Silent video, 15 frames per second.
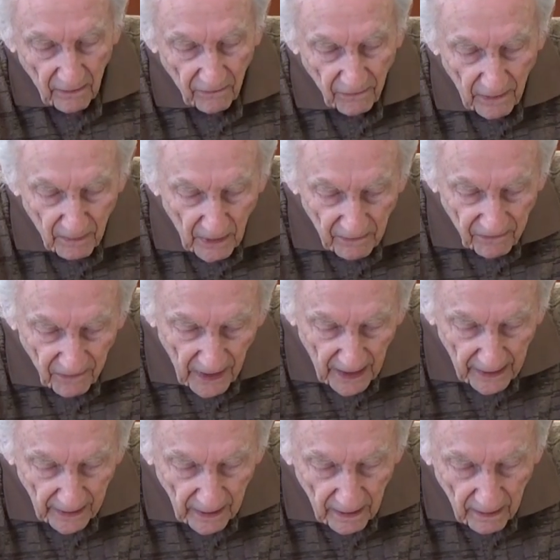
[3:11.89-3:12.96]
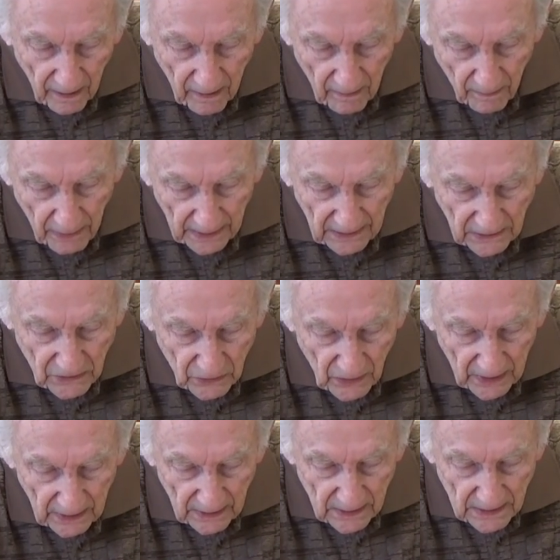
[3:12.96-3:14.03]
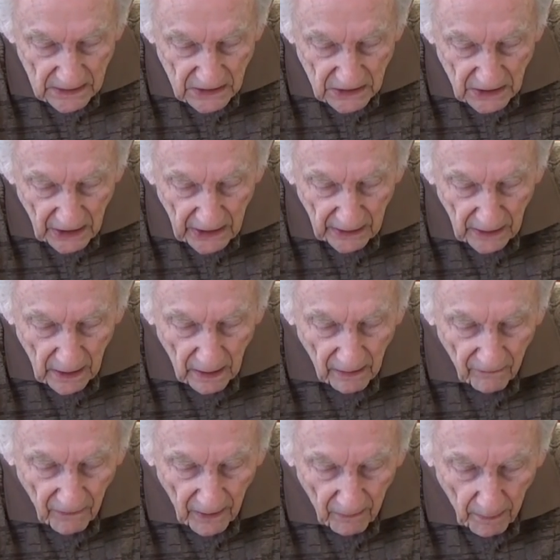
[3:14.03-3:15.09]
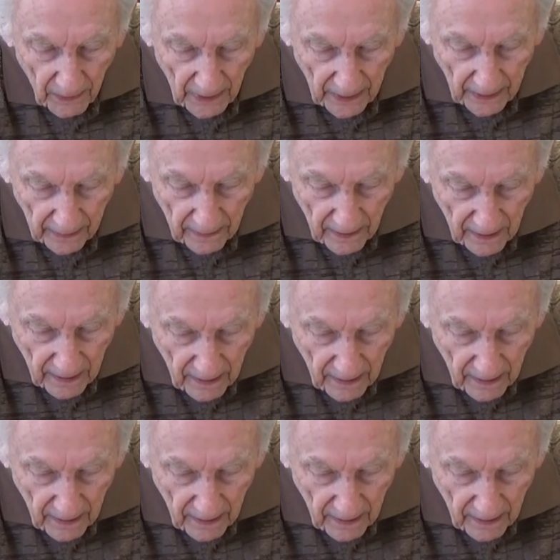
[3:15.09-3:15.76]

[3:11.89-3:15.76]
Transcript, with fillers: from the flak penetrated the skin of our plane.